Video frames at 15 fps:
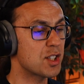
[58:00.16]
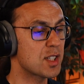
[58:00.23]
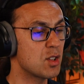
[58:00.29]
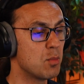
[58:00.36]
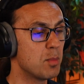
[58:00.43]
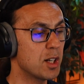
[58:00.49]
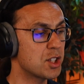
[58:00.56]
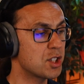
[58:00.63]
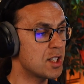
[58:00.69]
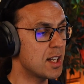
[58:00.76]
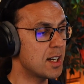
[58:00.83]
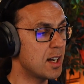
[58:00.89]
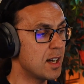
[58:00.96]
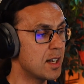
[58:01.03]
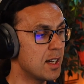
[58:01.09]
so much
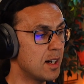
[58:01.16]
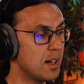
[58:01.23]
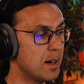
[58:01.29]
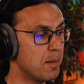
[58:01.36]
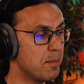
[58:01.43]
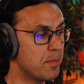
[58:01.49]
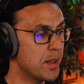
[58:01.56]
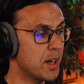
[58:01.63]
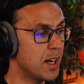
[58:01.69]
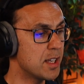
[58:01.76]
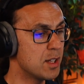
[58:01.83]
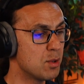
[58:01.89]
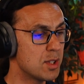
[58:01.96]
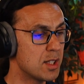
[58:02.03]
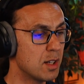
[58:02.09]
that I
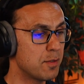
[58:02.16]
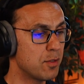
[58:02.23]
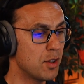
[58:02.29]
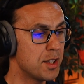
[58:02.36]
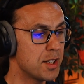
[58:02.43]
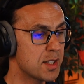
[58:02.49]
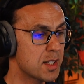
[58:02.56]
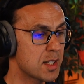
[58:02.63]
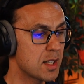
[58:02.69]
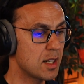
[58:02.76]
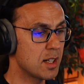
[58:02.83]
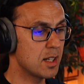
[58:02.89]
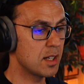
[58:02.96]
used it for this.